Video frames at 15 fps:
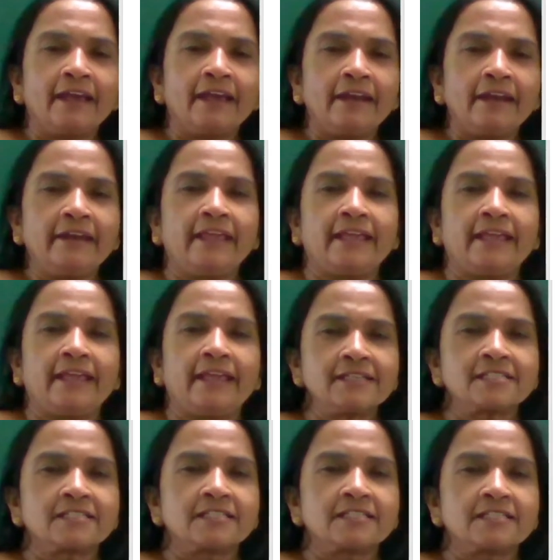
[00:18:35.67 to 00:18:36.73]

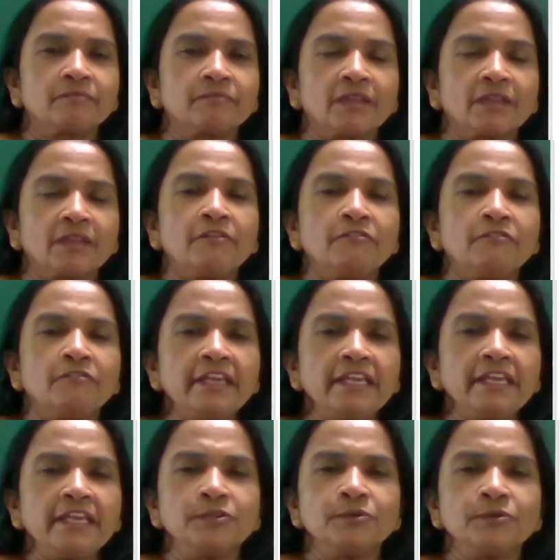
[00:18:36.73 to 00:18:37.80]
next,
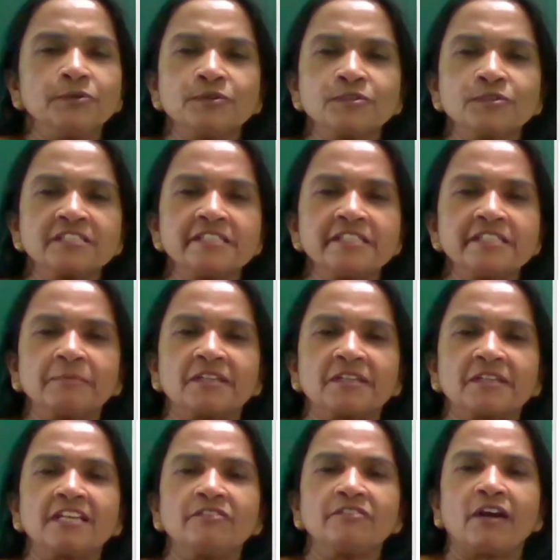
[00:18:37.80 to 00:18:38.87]
we use the
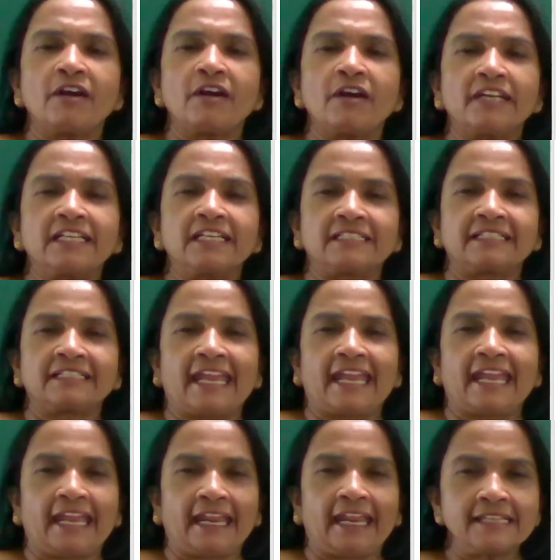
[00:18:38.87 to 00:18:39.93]
present perfect
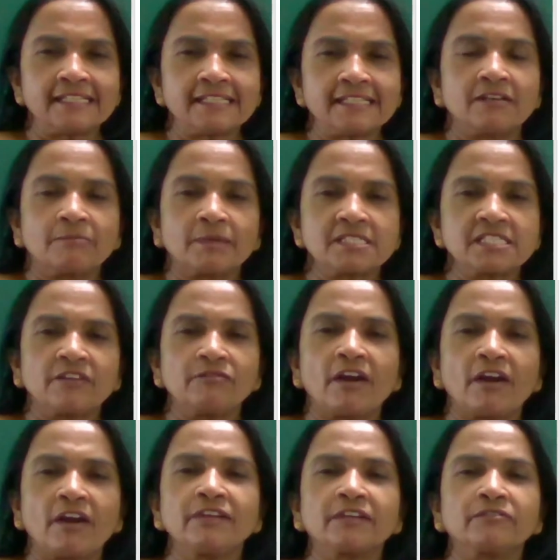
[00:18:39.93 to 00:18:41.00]
tense, present
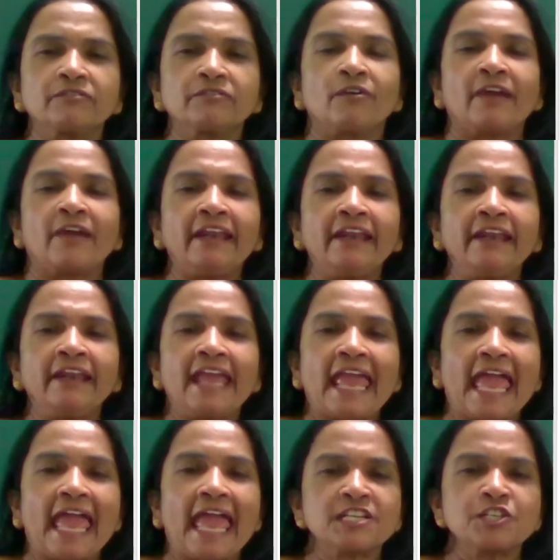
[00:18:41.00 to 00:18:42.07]
perfect for an
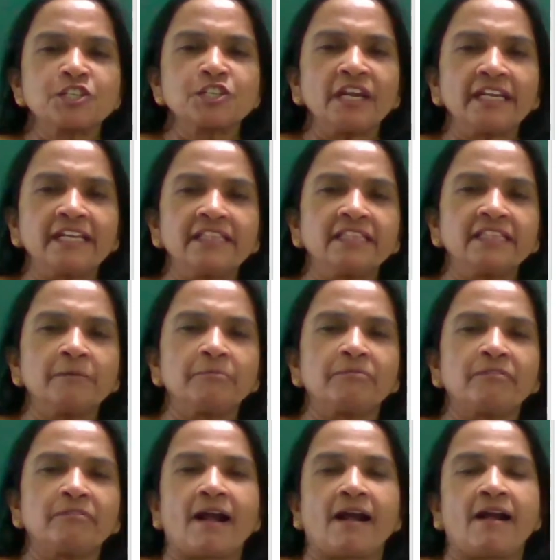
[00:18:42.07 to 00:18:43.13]
action in the
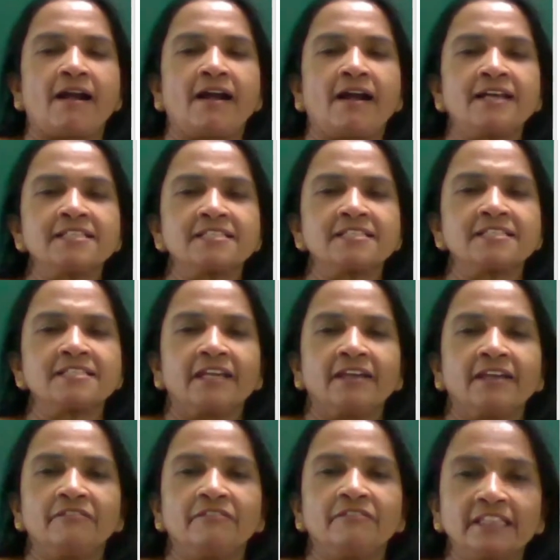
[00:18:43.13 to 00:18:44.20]
past
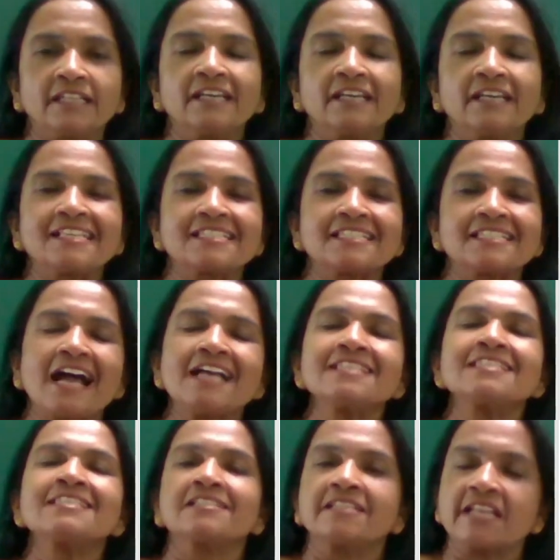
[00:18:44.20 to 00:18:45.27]
with the
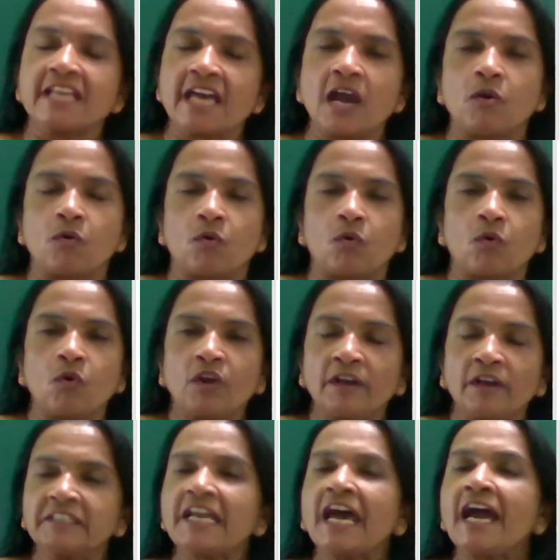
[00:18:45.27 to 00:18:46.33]
resource now.
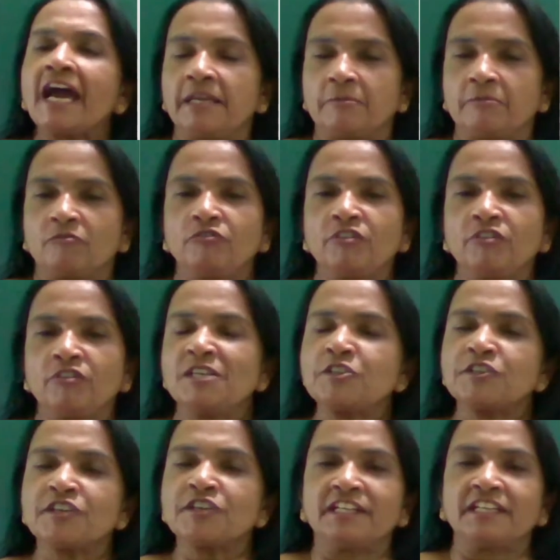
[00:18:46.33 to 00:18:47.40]
Time, we
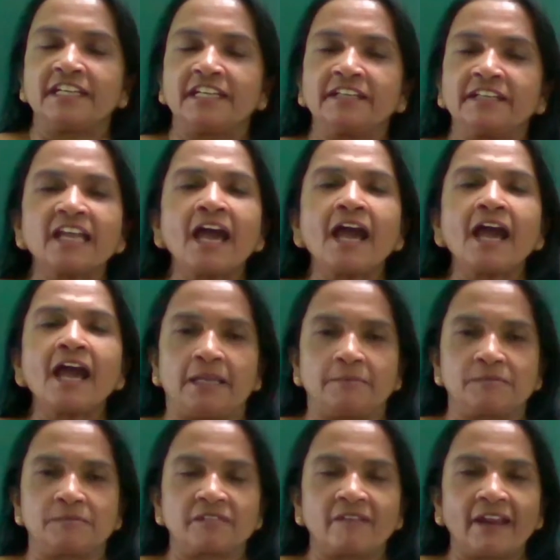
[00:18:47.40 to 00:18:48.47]
mentioned here
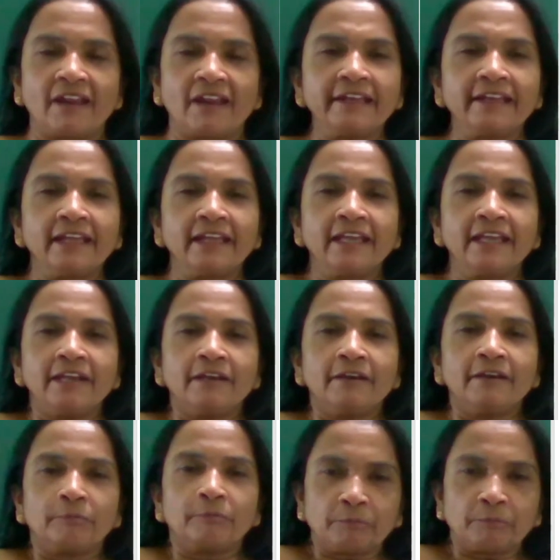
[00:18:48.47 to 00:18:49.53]
times, right?
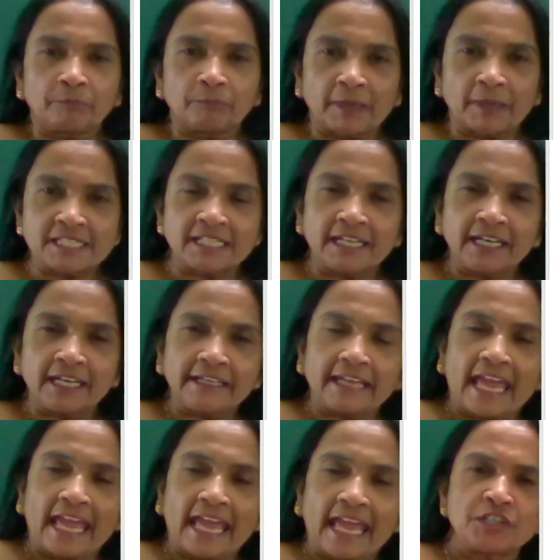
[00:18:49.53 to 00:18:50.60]
Present
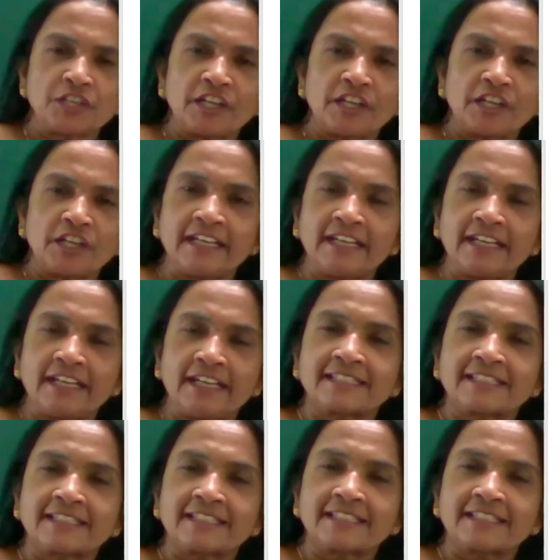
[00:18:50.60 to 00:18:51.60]
action is,